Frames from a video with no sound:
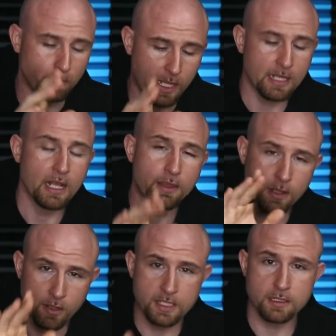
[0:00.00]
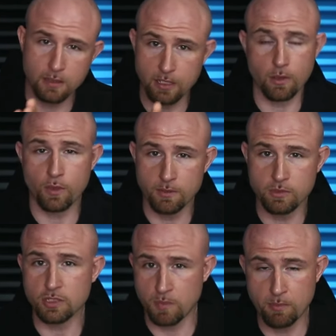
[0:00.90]
but there is, I want to
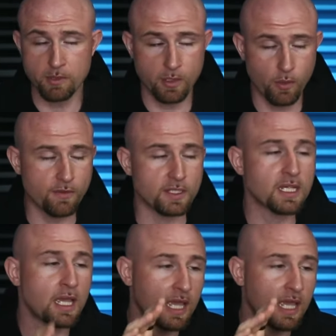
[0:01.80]
just people to be aware of this.